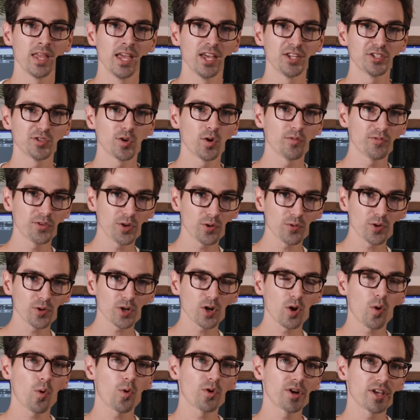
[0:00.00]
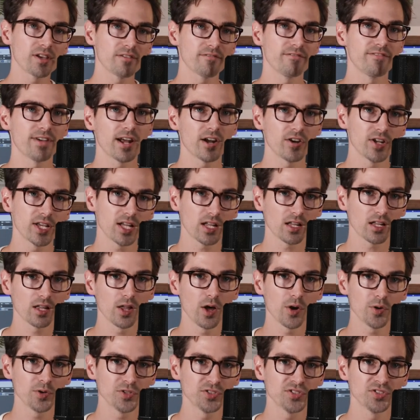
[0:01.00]
So if you're recording very
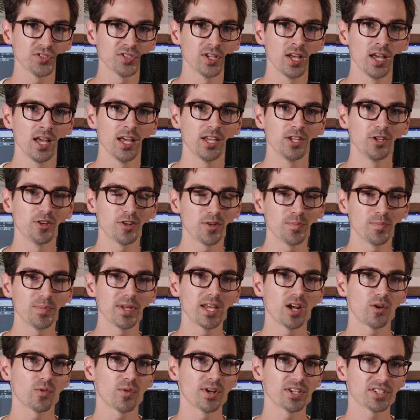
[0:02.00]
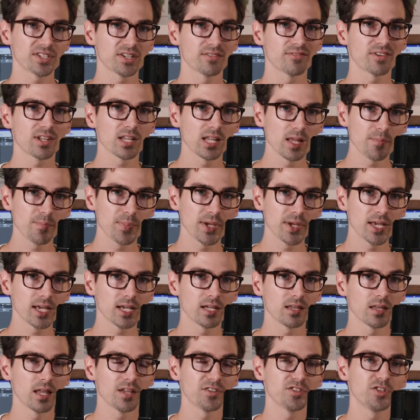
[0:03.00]
close, you can be at risk of clipping
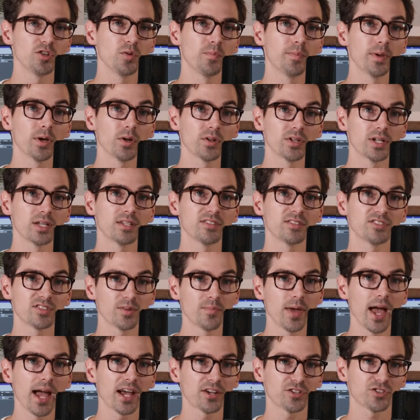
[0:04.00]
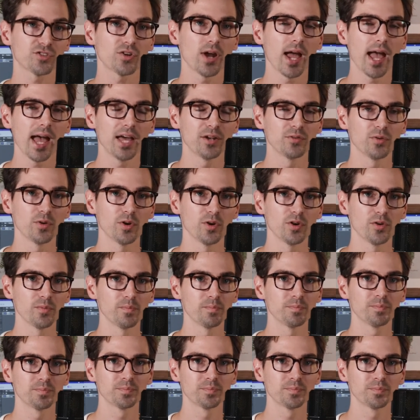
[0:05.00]
unless you build in some extra headroom.